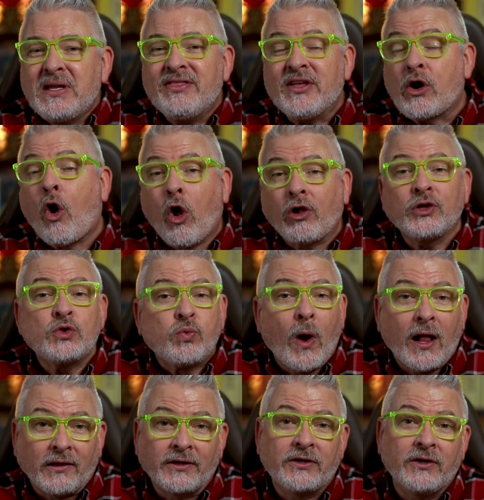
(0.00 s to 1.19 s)
mean that all is
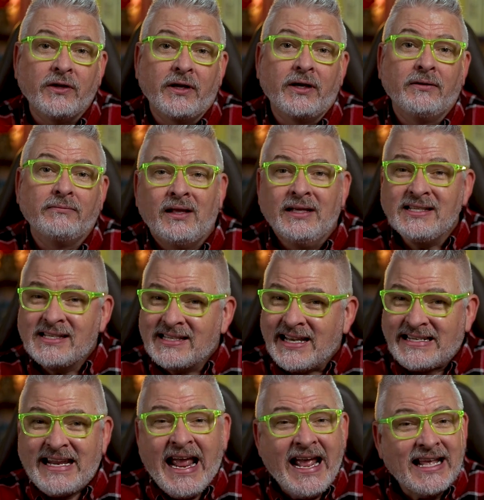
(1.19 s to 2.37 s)
well and good. This is a
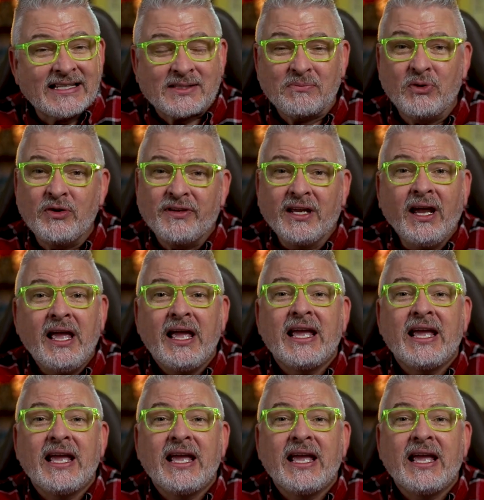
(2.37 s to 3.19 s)
tense movie,